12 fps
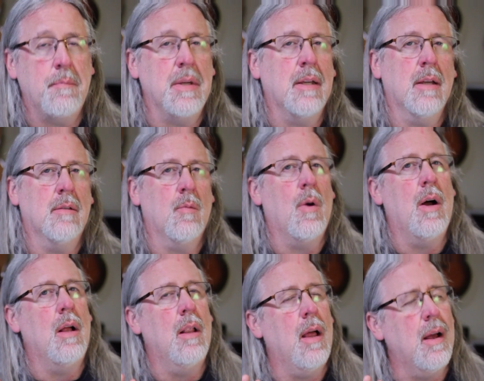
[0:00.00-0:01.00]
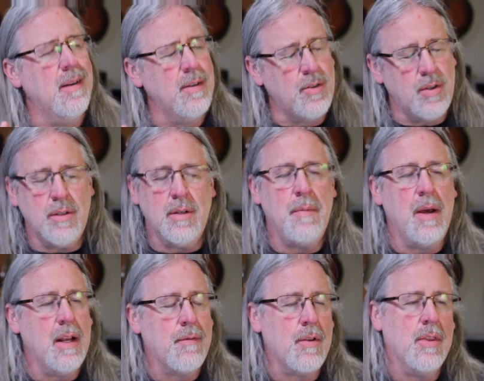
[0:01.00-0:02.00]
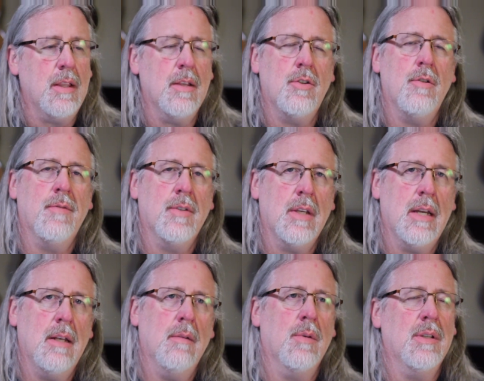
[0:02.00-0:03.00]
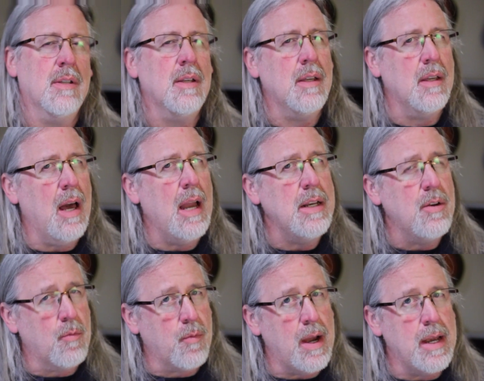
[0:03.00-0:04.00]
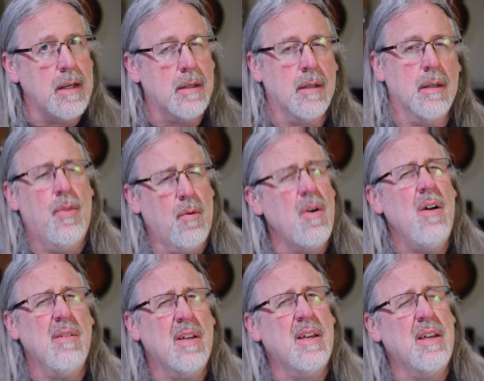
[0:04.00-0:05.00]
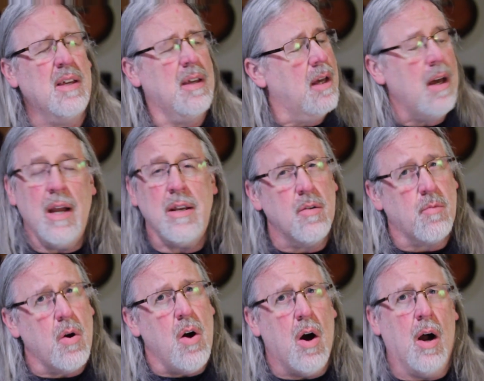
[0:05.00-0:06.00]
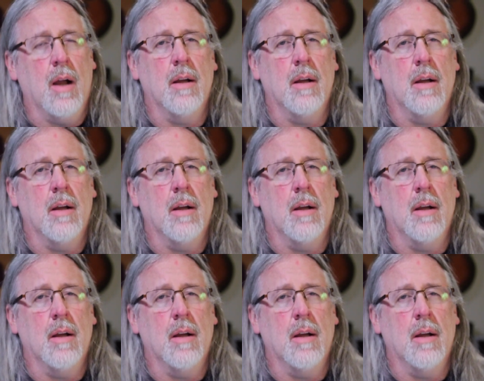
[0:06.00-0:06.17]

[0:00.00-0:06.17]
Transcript: because while just about everything that you've seen was kind of right, they're all kind of wrong.